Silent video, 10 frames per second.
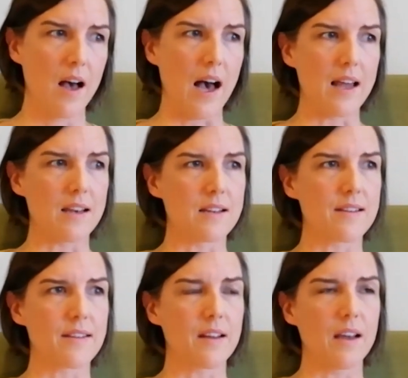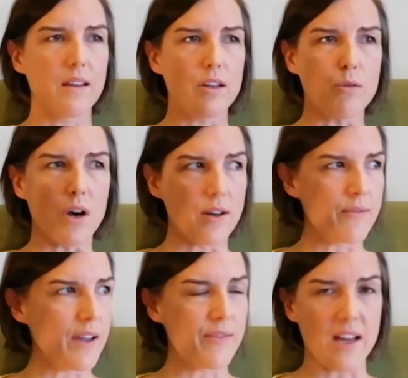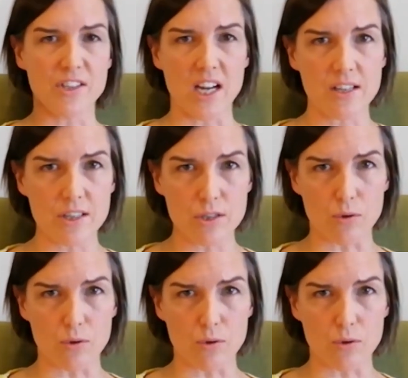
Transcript: and you kind of, if that changes,